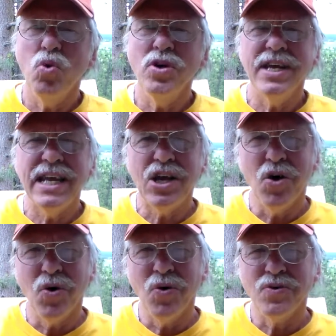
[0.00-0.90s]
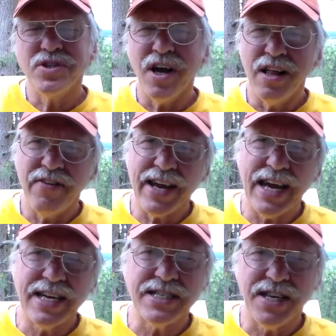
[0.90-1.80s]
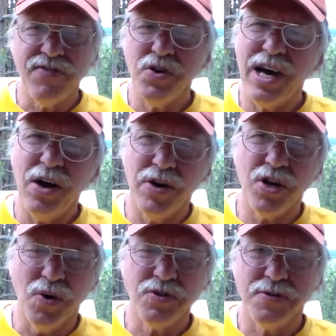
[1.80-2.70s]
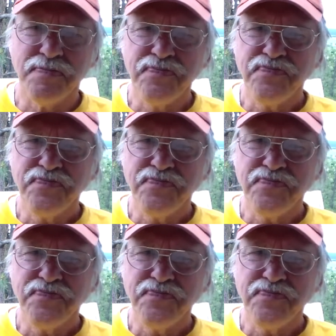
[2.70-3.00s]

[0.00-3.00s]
wounded egos and all of that kind of stuff. You know how it goes.